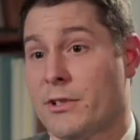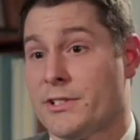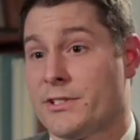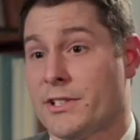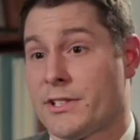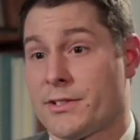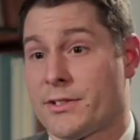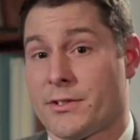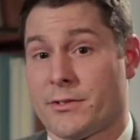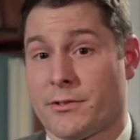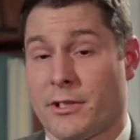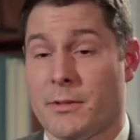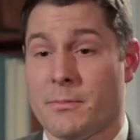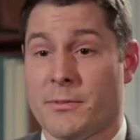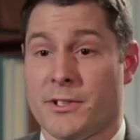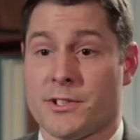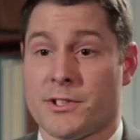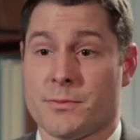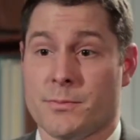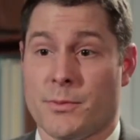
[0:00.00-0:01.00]
was
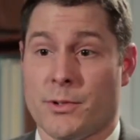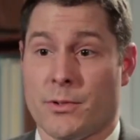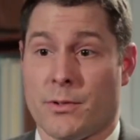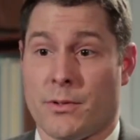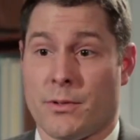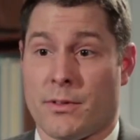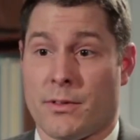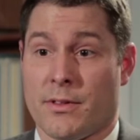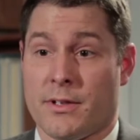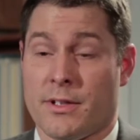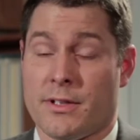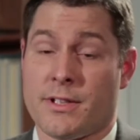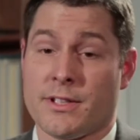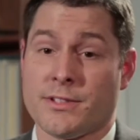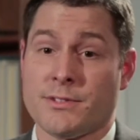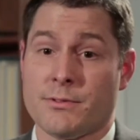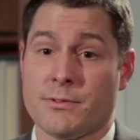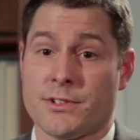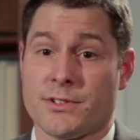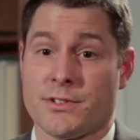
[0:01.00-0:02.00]
extremely smooth.
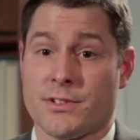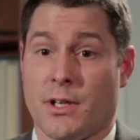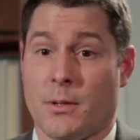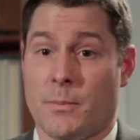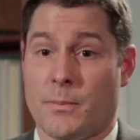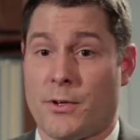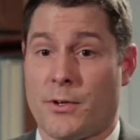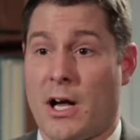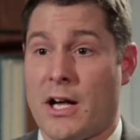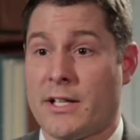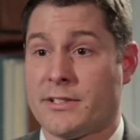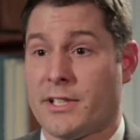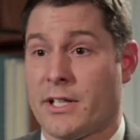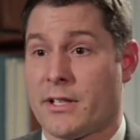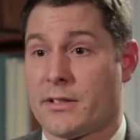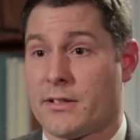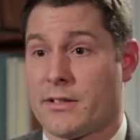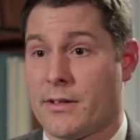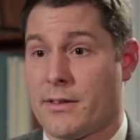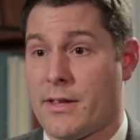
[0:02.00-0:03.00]
This was a
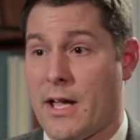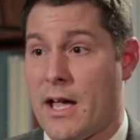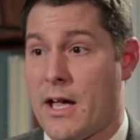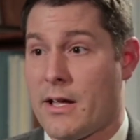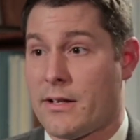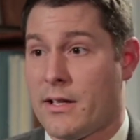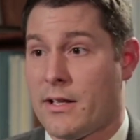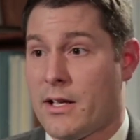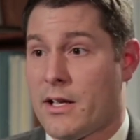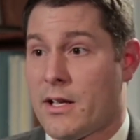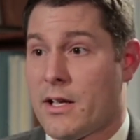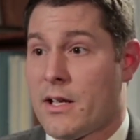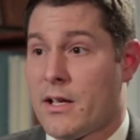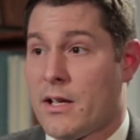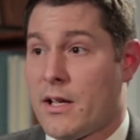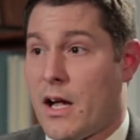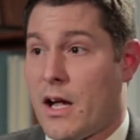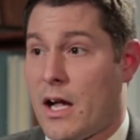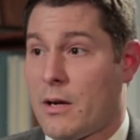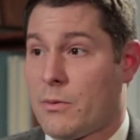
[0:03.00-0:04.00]
project that
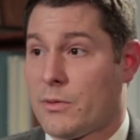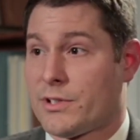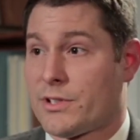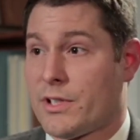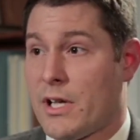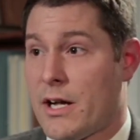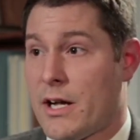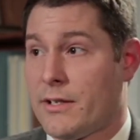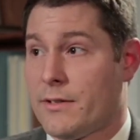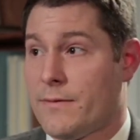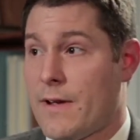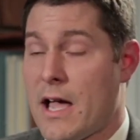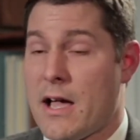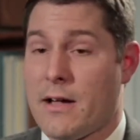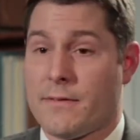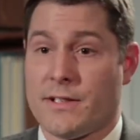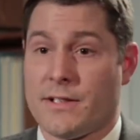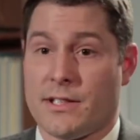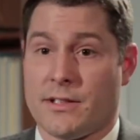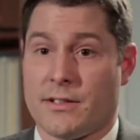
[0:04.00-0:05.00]
I was kind of
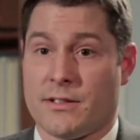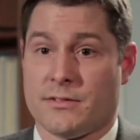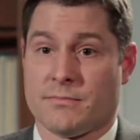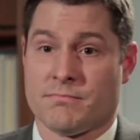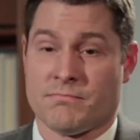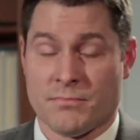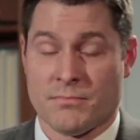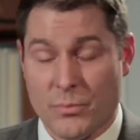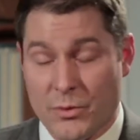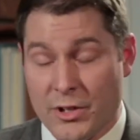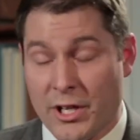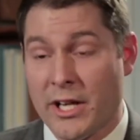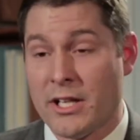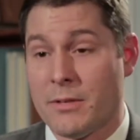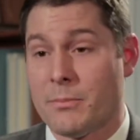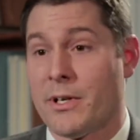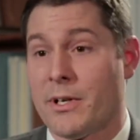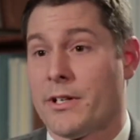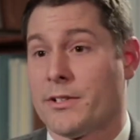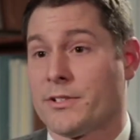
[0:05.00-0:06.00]
having
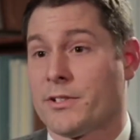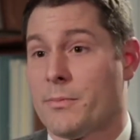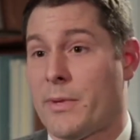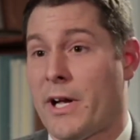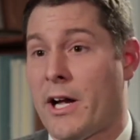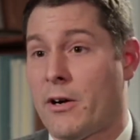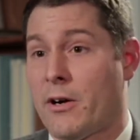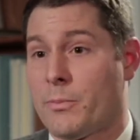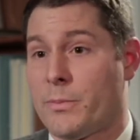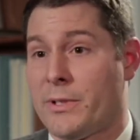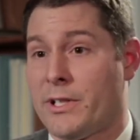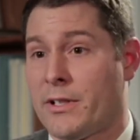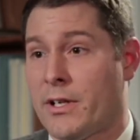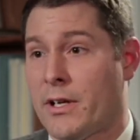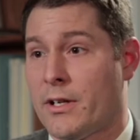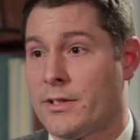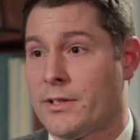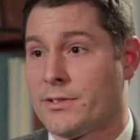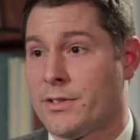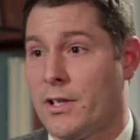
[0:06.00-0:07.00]
nightmares about
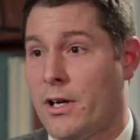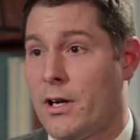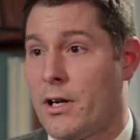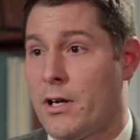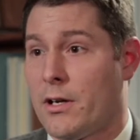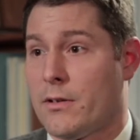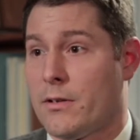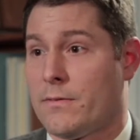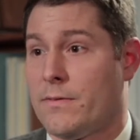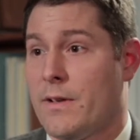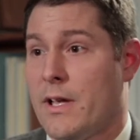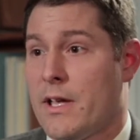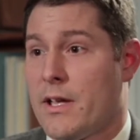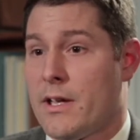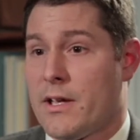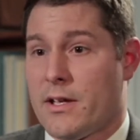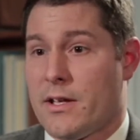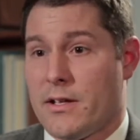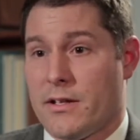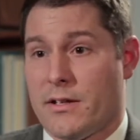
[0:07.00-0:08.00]
because of
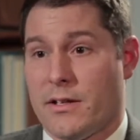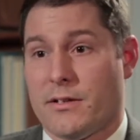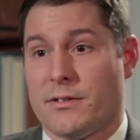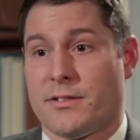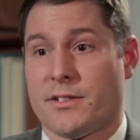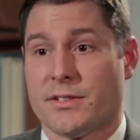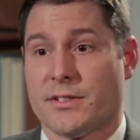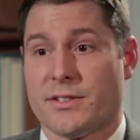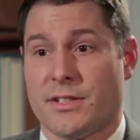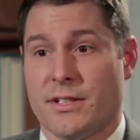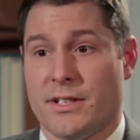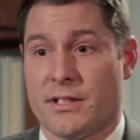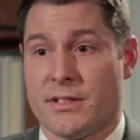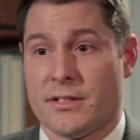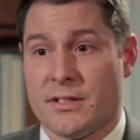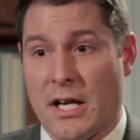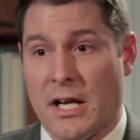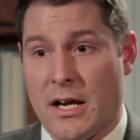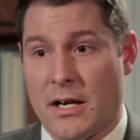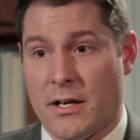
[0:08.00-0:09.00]
just the
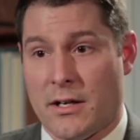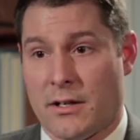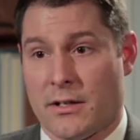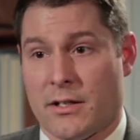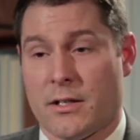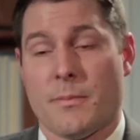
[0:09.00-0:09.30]
entire